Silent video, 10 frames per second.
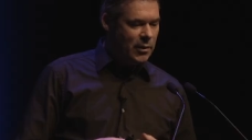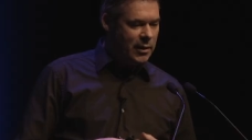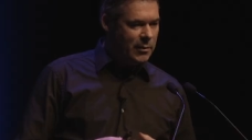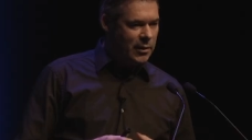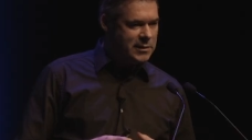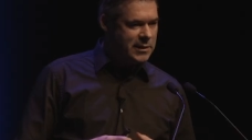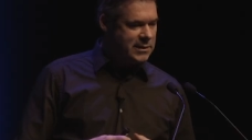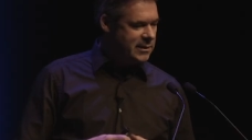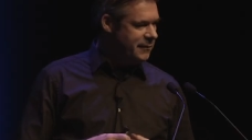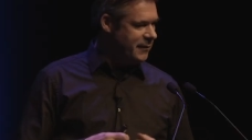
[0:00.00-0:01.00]
more and more
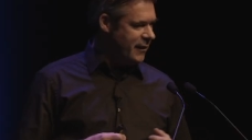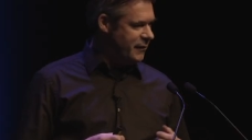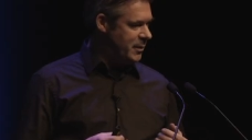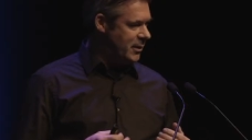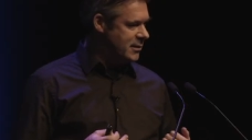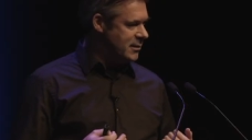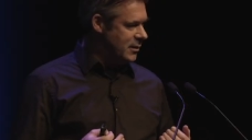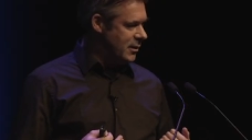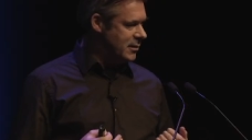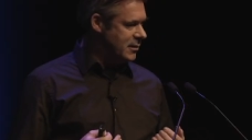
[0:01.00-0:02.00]
65 plus
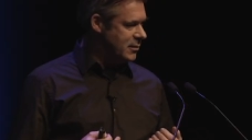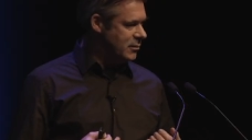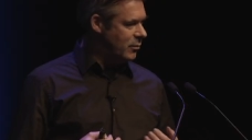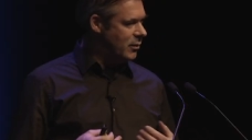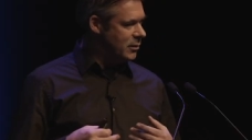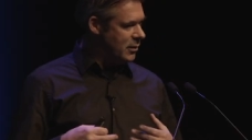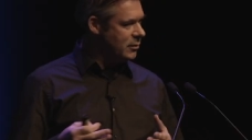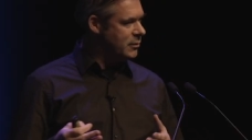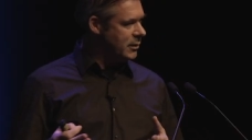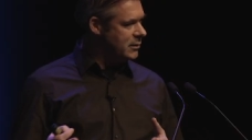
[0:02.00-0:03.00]
nurses who
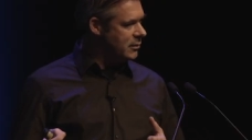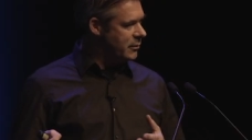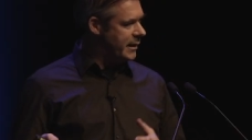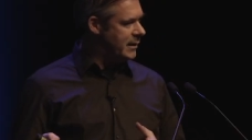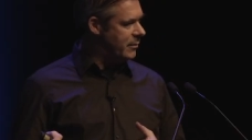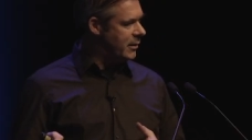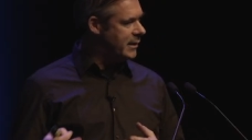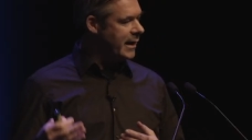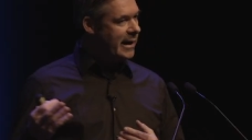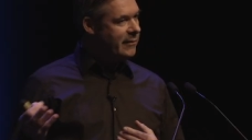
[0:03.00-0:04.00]
don't want to quit their
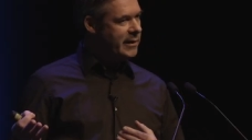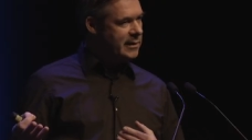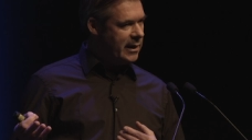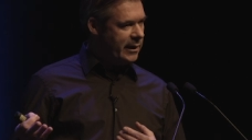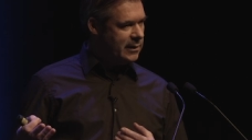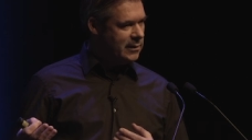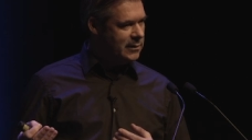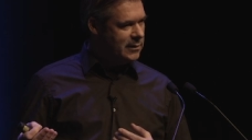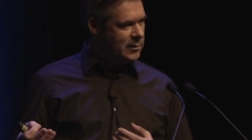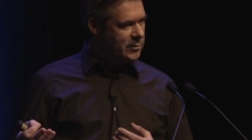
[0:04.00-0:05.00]
work. They can retire,
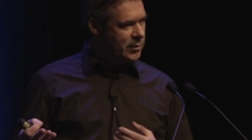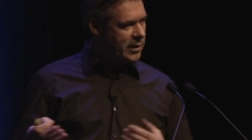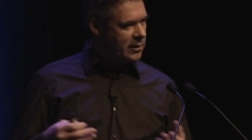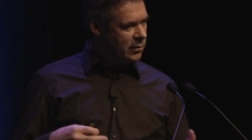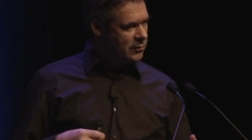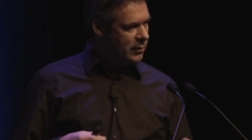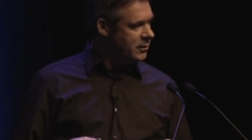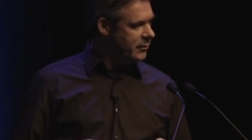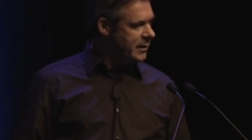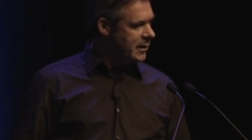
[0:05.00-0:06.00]
but they don't
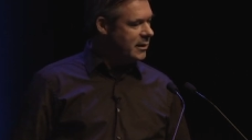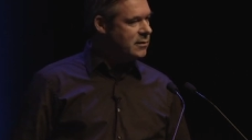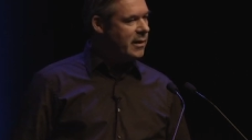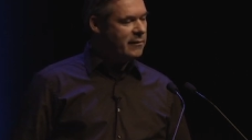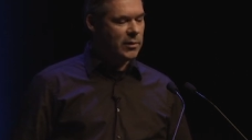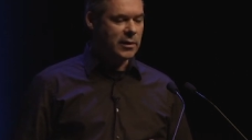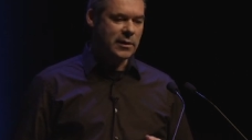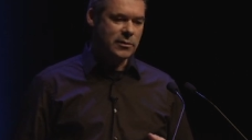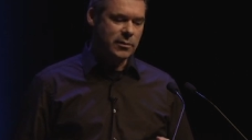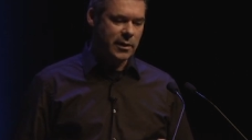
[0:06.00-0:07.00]
want to retire. So we have more
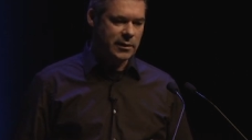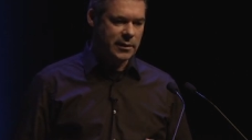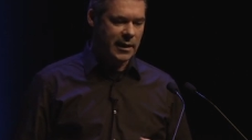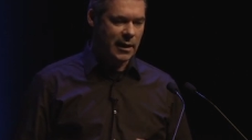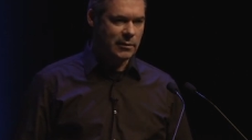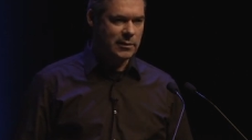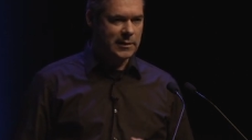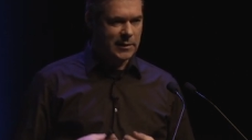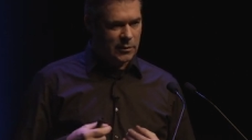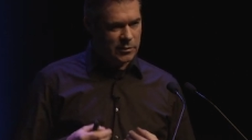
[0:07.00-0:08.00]
than 200 now
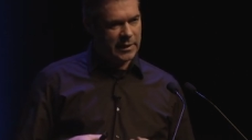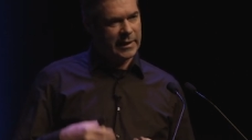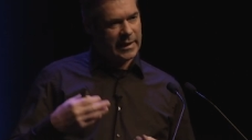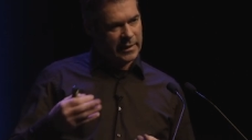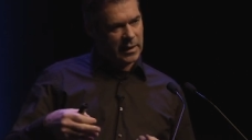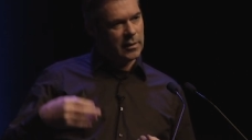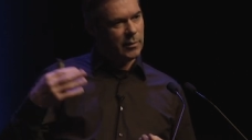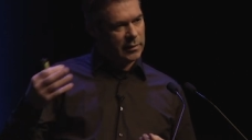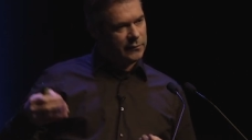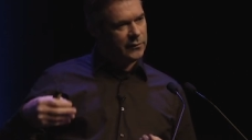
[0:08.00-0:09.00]
who say, can I
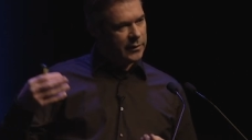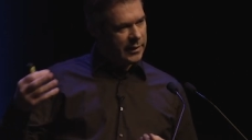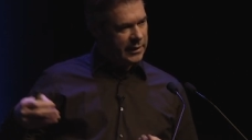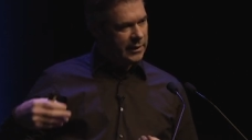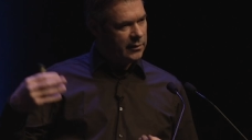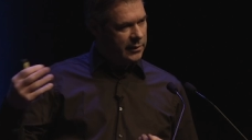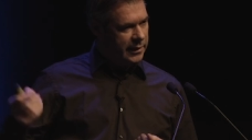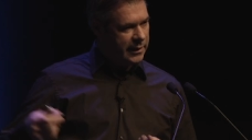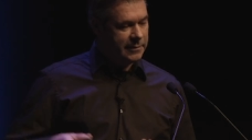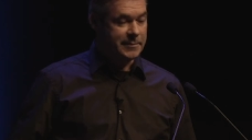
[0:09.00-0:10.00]
go on for a year or a
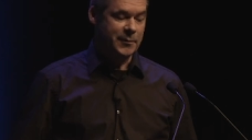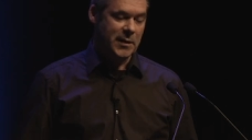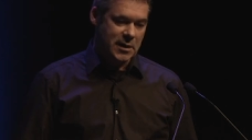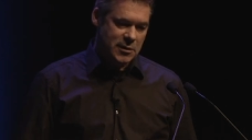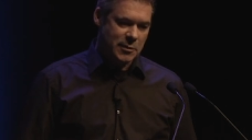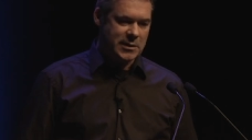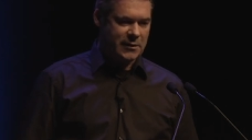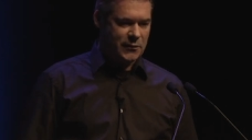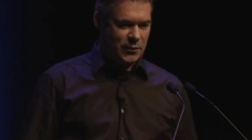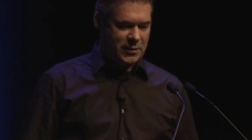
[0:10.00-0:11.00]
year? So I
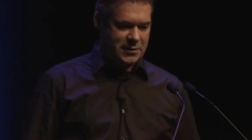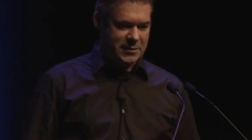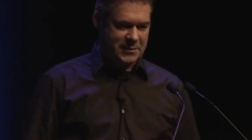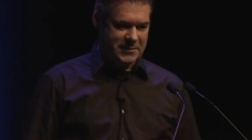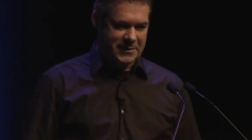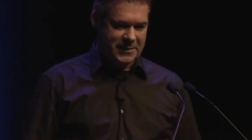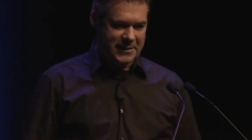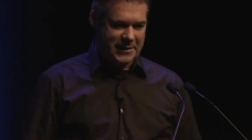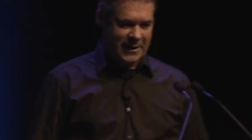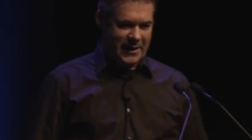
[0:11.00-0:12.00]
said, of course.
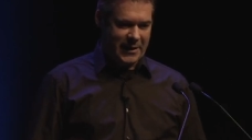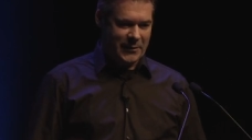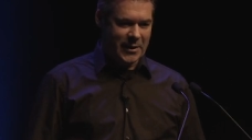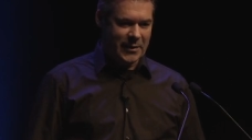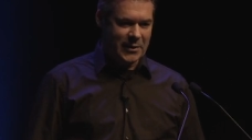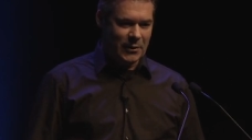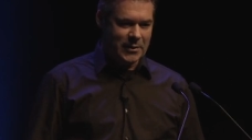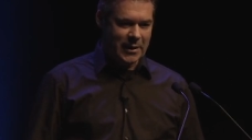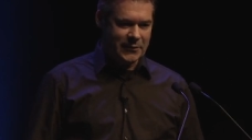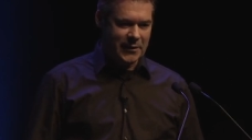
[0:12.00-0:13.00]
Uh, we are in the whole
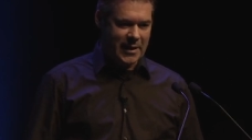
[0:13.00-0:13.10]
country